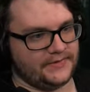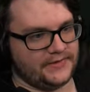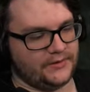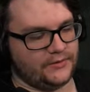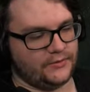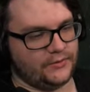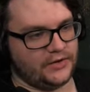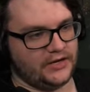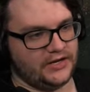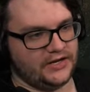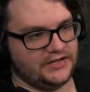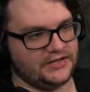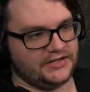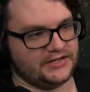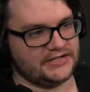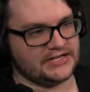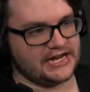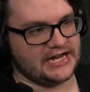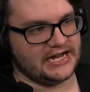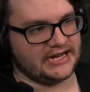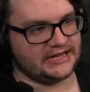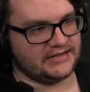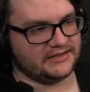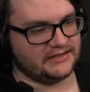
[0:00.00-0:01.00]
Run
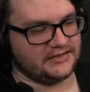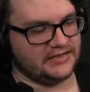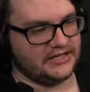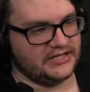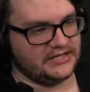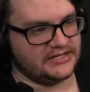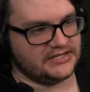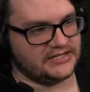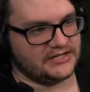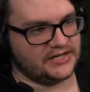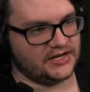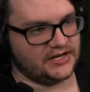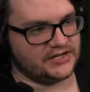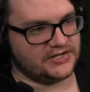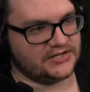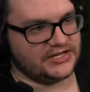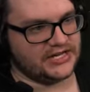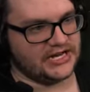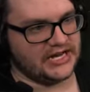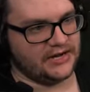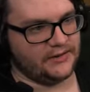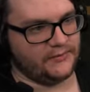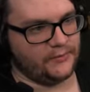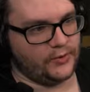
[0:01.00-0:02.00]
diagonally to dodge
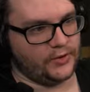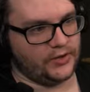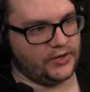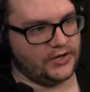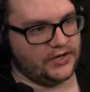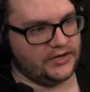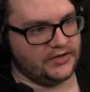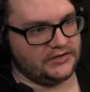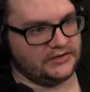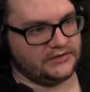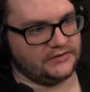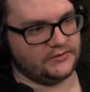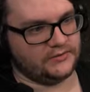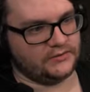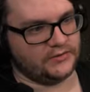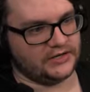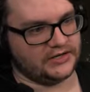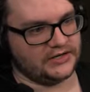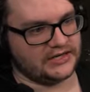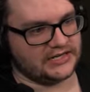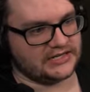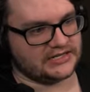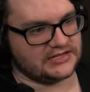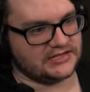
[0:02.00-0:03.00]
that one. Run
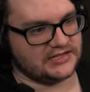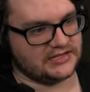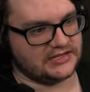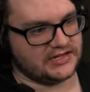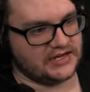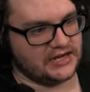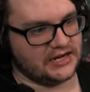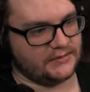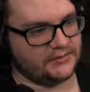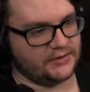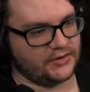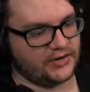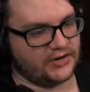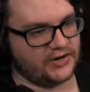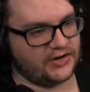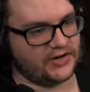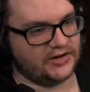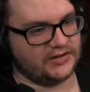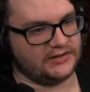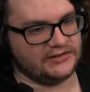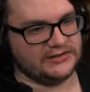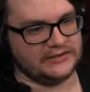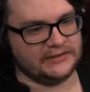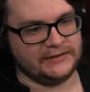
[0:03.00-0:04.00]
next to the cop car.
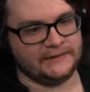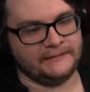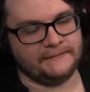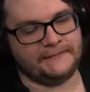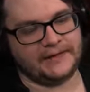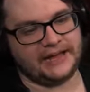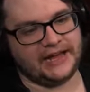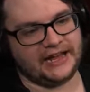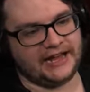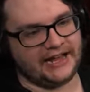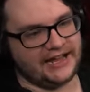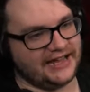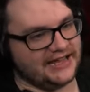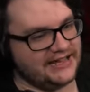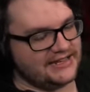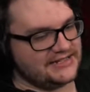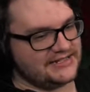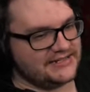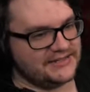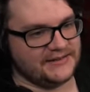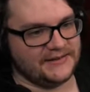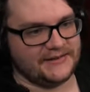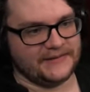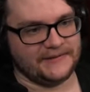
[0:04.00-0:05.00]
And
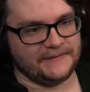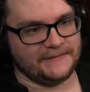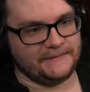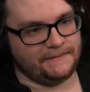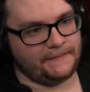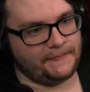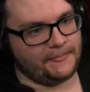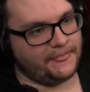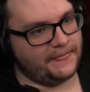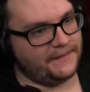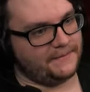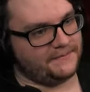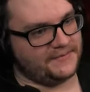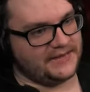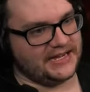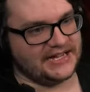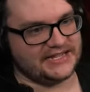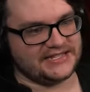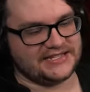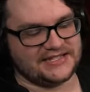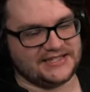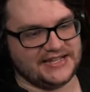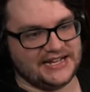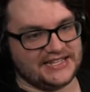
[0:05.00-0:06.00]

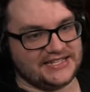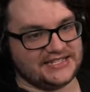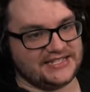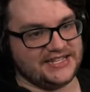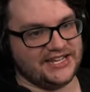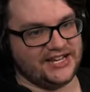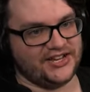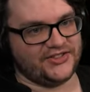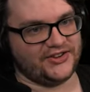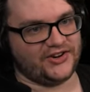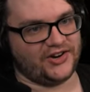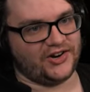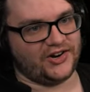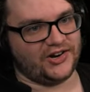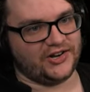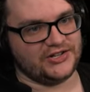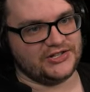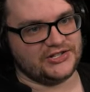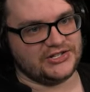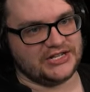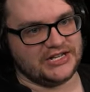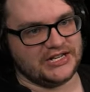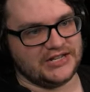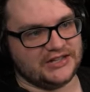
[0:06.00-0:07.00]
that's that's the other
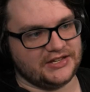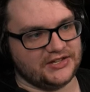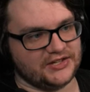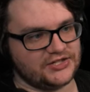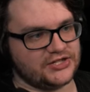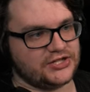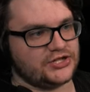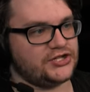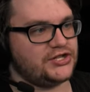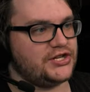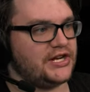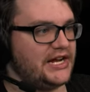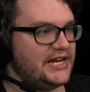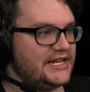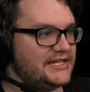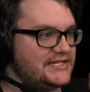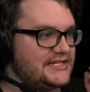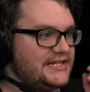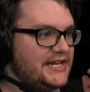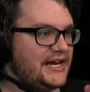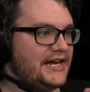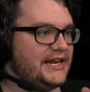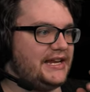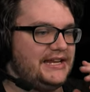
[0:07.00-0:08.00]
RNG. There's a chance
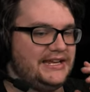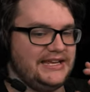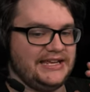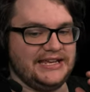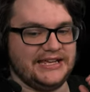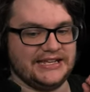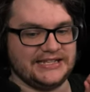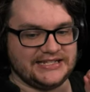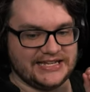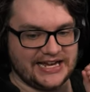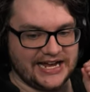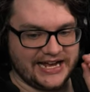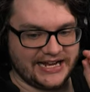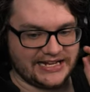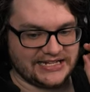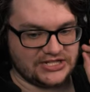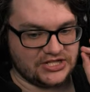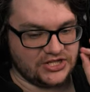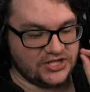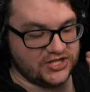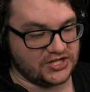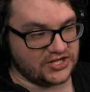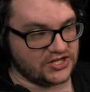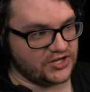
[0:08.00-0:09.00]
that he attacks
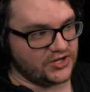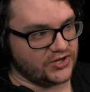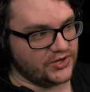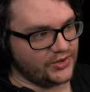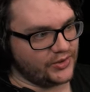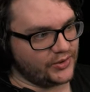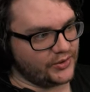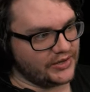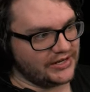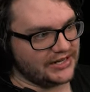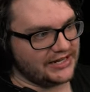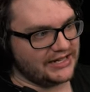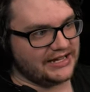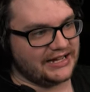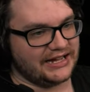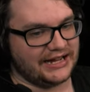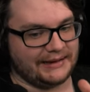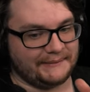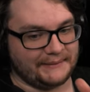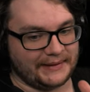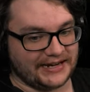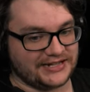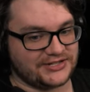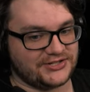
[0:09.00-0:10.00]
you.
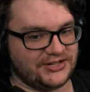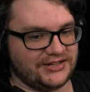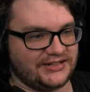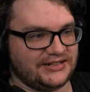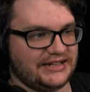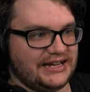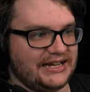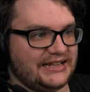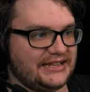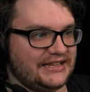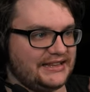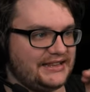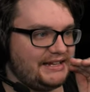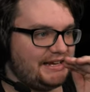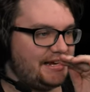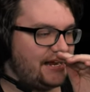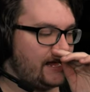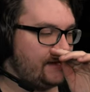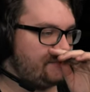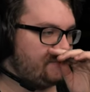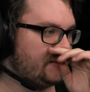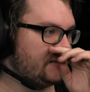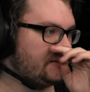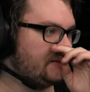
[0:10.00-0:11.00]
I'm actually glad that that
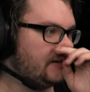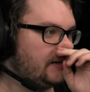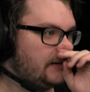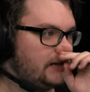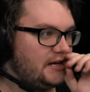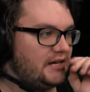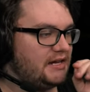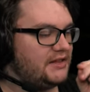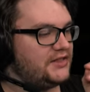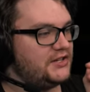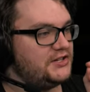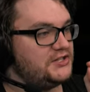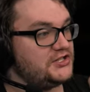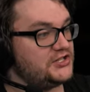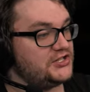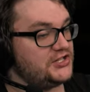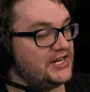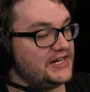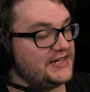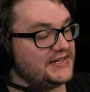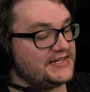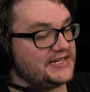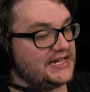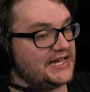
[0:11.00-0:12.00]
happened. There's a
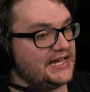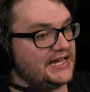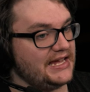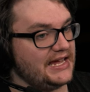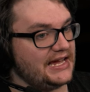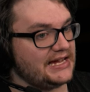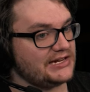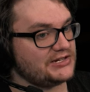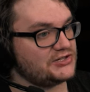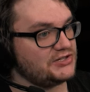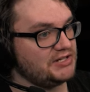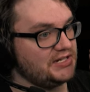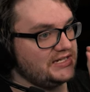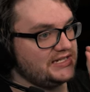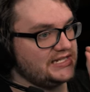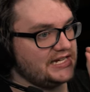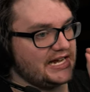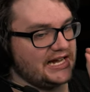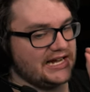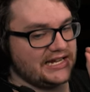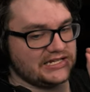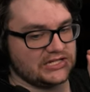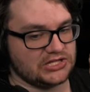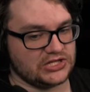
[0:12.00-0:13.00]
chance that he actually
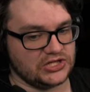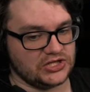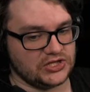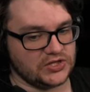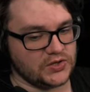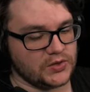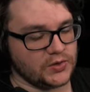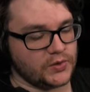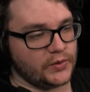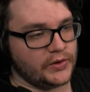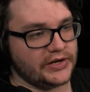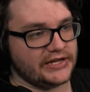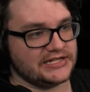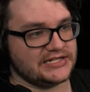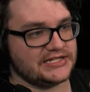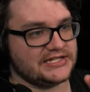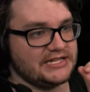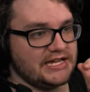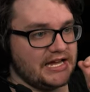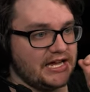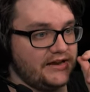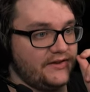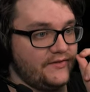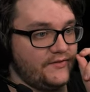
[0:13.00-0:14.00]
attacks you
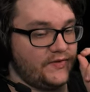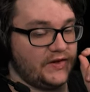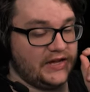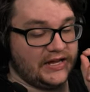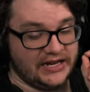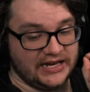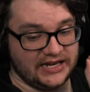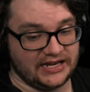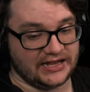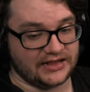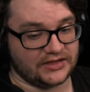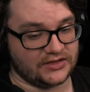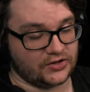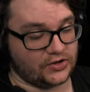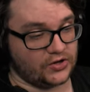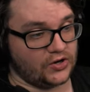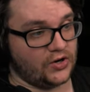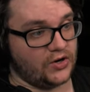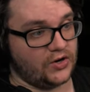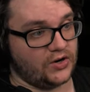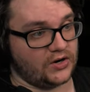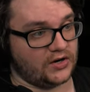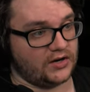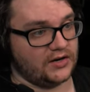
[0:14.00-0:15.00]
instead of hitting the
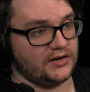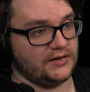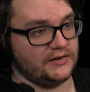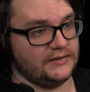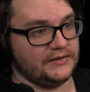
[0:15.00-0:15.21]
car.